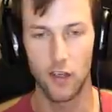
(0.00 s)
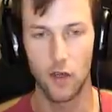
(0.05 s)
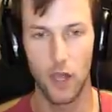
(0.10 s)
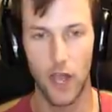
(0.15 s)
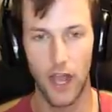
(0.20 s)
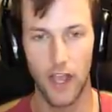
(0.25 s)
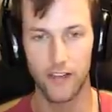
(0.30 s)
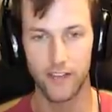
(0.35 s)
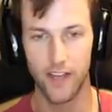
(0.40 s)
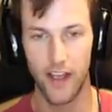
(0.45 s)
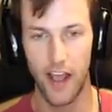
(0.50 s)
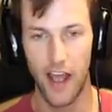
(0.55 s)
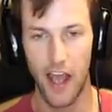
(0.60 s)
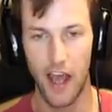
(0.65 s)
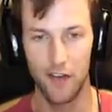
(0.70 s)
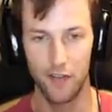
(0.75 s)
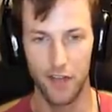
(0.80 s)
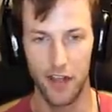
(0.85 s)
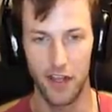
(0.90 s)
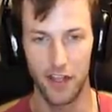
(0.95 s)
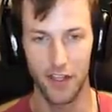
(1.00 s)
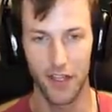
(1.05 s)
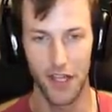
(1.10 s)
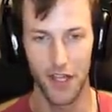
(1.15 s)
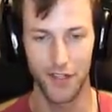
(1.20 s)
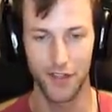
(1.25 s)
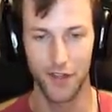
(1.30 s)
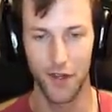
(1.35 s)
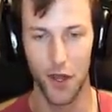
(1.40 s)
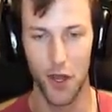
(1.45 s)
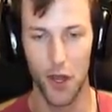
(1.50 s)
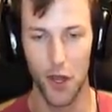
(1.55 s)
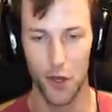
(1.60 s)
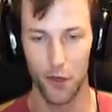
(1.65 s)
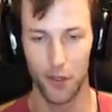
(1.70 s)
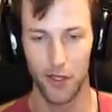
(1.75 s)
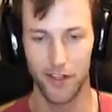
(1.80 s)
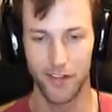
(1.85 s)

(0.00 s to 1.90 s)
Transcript: You guys, I have it. Let's go.